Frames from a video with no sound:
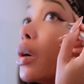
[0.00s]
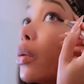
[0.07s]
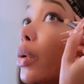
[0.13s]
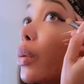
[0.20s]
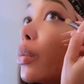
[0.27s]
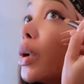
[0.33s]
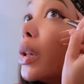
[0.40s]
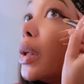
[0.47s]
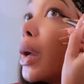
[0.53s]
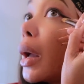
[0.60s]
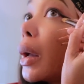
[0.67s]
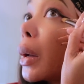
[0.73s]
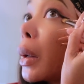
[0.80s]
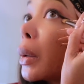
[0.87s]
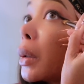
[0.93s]
we really
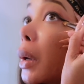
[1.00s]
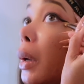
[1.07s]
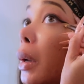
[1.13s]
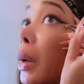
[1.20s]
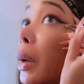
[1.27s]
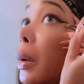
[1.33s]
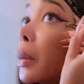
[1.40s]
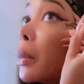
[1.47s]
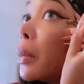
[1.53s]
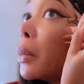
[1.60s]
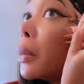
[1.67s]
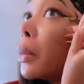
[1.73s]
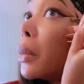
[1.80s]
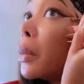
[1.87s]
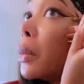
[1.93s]
ain't got time
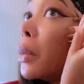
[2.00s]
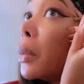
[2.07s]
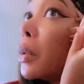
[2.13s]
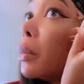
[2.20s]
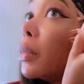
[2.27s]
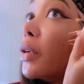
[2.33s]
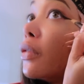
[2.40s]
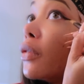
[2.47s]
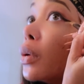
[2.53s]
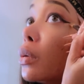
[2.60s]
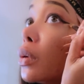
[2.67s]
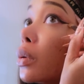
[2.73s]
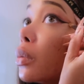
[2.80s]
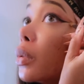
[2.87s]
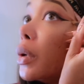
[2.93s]
to be
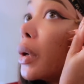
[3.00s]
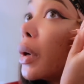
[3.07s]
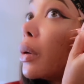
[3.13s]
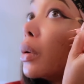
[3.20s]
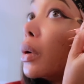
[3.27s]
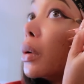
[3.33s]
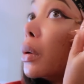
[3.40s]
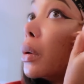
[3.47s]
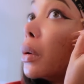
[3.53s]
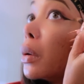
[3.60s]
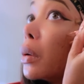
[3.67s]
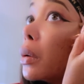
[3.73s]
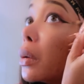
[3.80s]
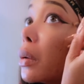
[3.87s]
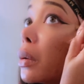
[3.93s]
fooling with no,
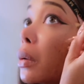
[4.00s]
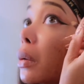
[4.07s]
uh,